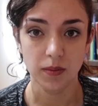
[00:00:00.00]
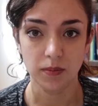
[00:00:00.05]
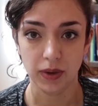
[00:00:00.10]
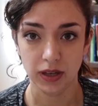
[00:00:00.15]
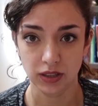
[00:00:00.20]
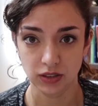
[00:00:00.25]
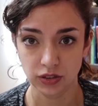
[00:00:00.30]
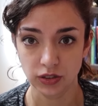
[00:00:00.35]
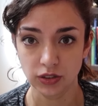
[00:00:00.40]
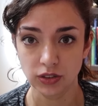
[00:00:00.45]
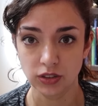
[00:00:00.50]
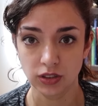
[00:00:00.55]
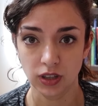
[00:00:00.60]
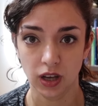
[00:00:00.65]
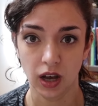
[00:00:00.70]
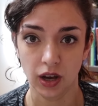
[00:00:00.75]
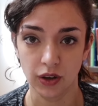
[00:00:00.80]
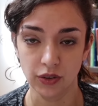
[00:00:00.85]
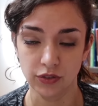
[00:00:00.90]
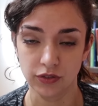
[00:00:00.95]
Mijn zus
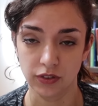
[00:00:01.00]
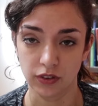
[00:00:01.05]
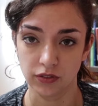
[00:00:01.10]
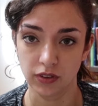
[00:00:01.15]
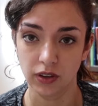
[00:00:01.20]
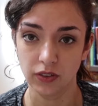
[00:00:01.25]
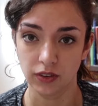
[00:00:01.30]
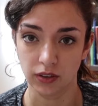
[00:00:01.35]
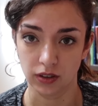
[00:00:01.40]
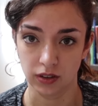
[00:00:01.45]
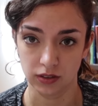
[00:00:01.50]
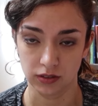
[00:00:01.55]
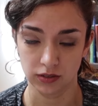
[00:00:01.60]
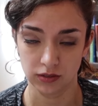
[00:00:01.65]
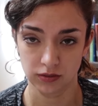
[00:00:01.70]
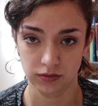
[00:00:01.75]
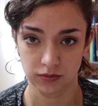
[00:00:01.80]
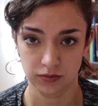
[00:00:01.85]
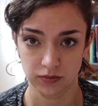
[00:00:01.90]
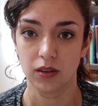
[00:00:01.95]
houdt van
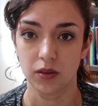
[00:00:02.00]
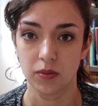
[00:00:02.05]
wandelen.